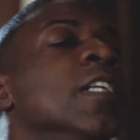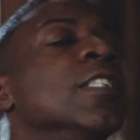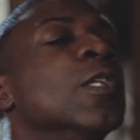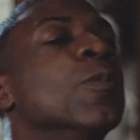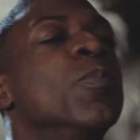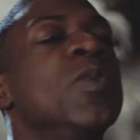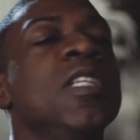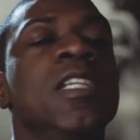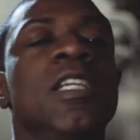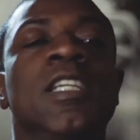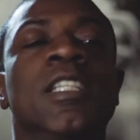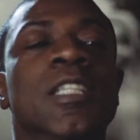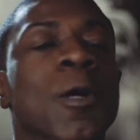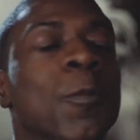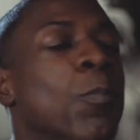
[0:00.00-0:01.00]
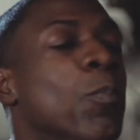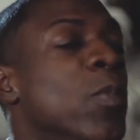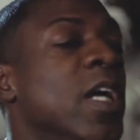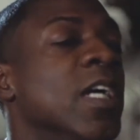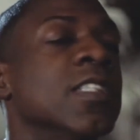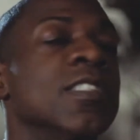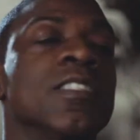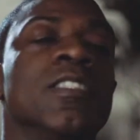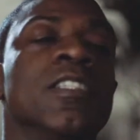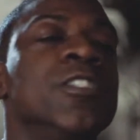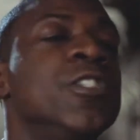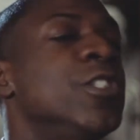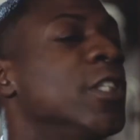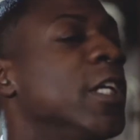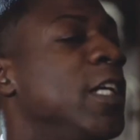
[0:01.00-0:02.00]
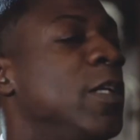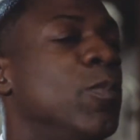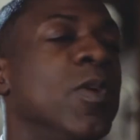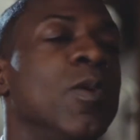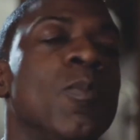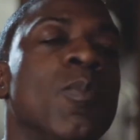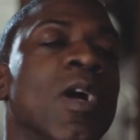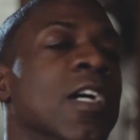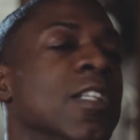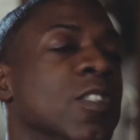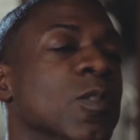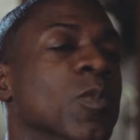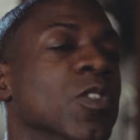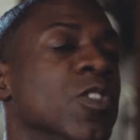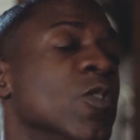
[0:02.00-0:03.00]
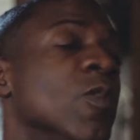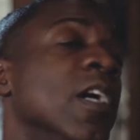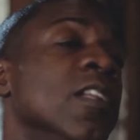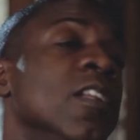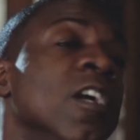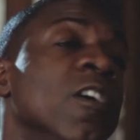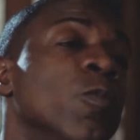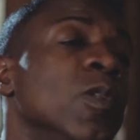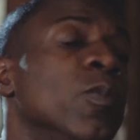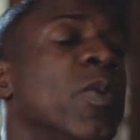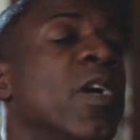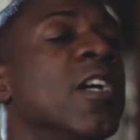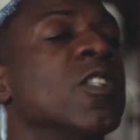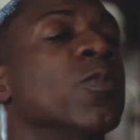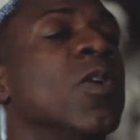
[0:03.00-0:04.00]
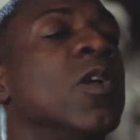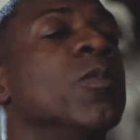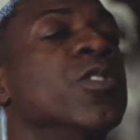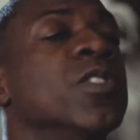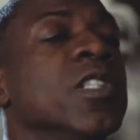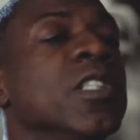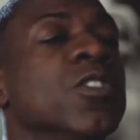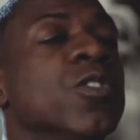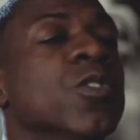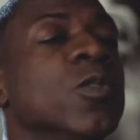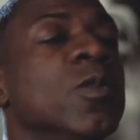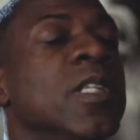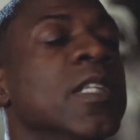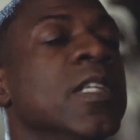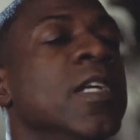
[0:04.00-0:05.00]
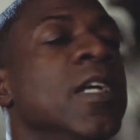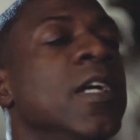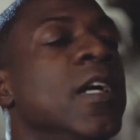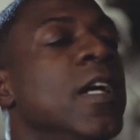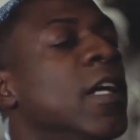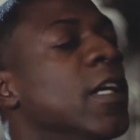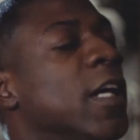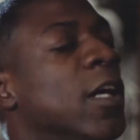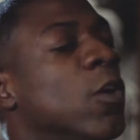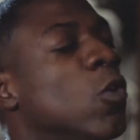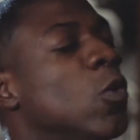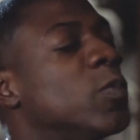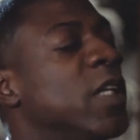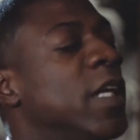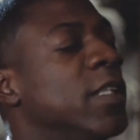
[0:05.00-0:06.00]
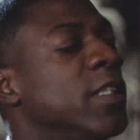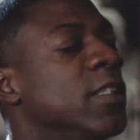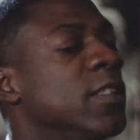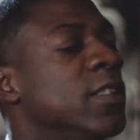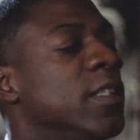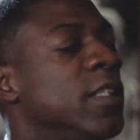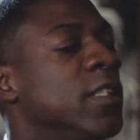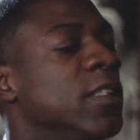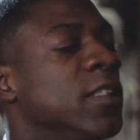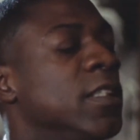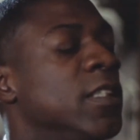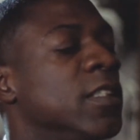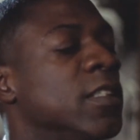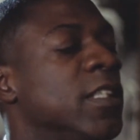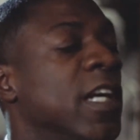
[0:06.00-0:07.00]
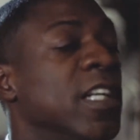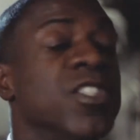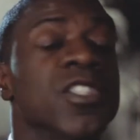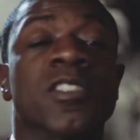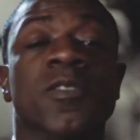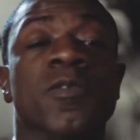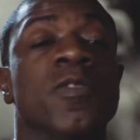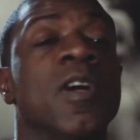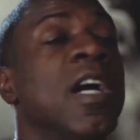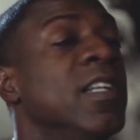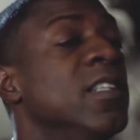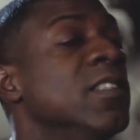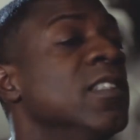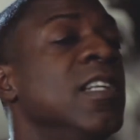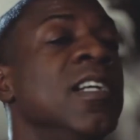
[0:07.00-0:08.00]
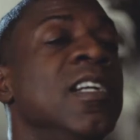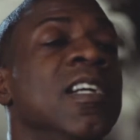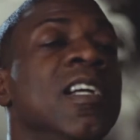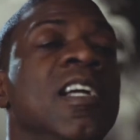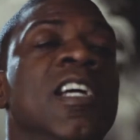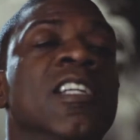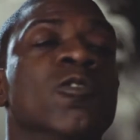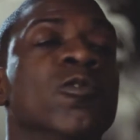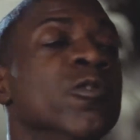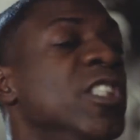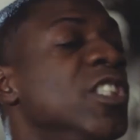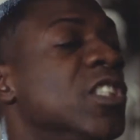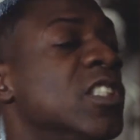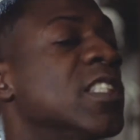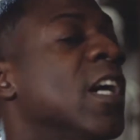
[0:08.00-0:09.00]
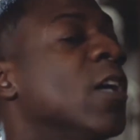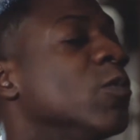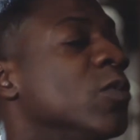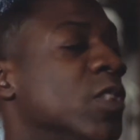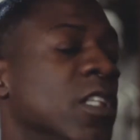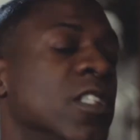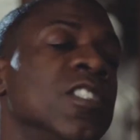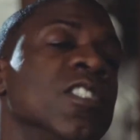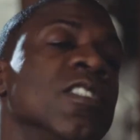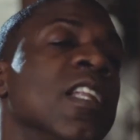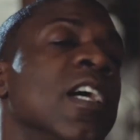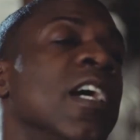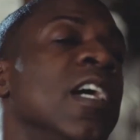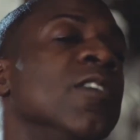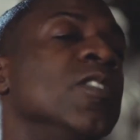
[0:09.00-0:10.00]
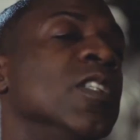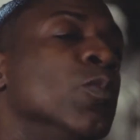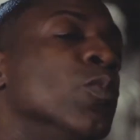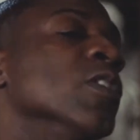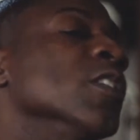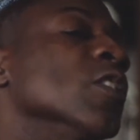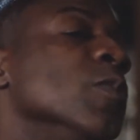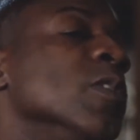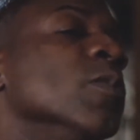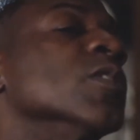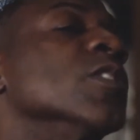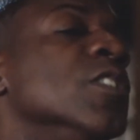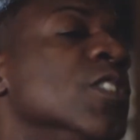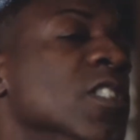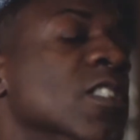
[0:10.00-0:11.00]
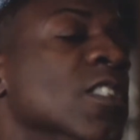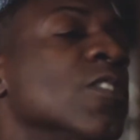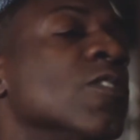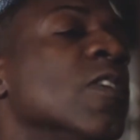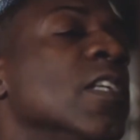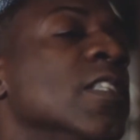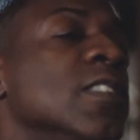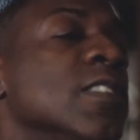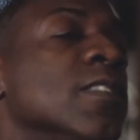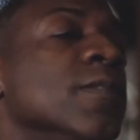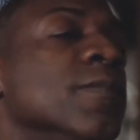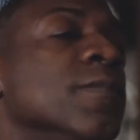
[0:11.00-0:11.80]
to be in the best shape possible. So I love what Paris Publishing is doing, and I hope that it catches a fire and reaches out and touches lives and brings people to Jesus Christ.